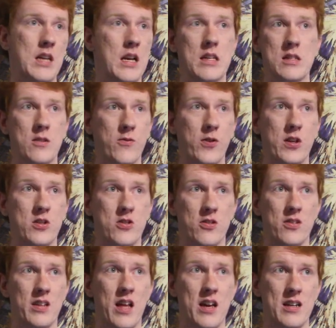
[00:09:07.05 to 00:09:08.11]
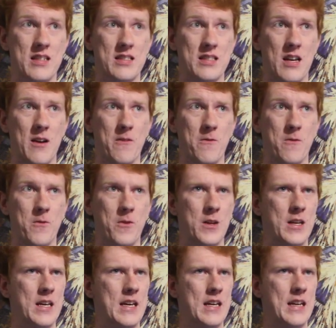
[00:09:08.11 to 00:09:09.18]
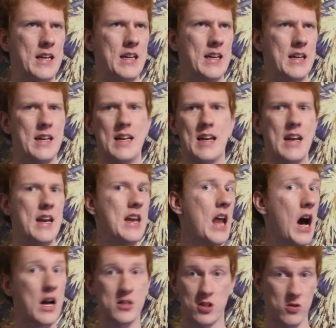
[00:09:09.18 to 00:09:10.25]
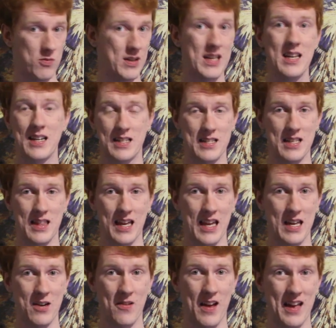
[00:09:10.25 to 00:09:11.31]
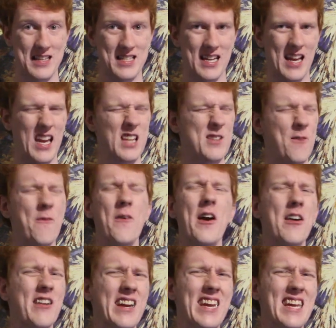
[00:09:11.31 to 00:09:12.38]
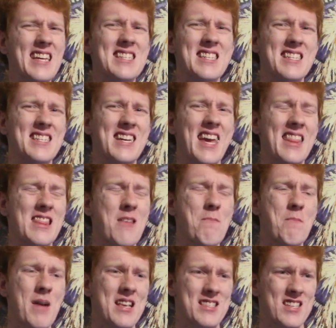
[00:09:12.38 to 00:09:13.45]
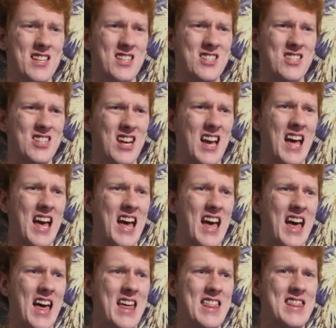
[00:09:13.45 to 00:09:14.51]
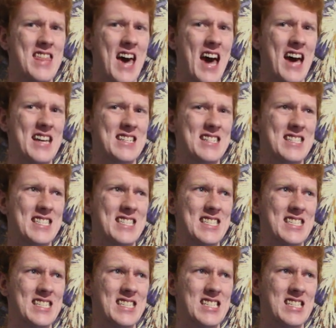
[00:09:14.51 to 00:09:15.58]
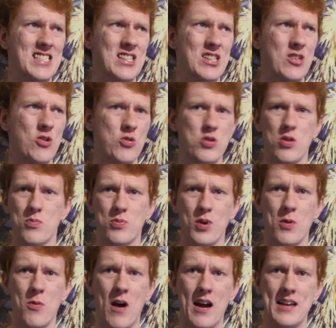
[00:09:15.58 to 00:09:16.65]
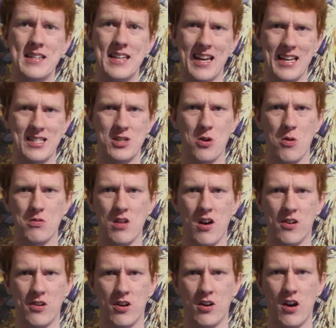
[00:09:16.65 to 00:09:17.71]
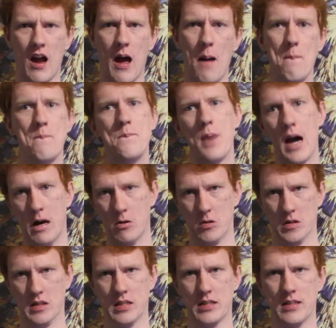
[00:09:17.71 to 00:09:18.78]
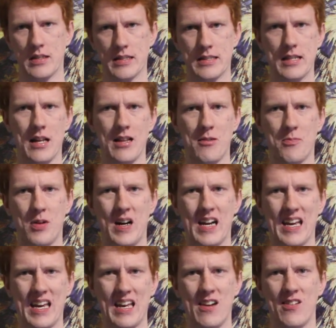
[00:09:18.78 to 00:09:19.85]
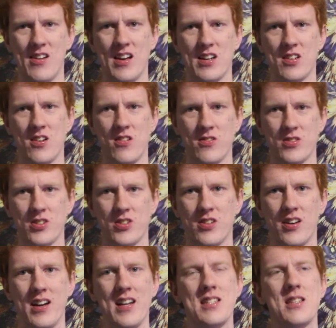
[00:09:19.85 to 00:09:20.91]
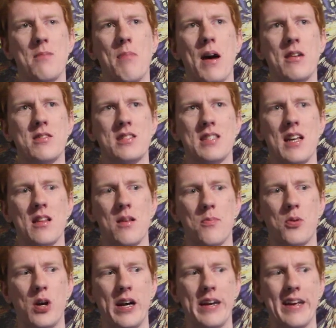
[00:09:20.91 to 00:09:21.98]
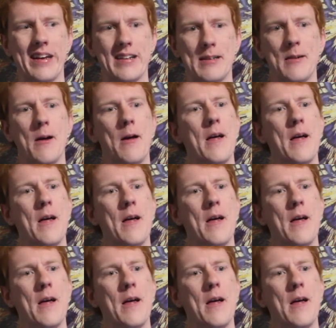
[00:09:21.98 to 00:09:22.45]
does feature a lot of stuff not unique to the internet, it's very easy to get the message that YouTube Rewind is no longer about celebrating internet culture, it's about celebrating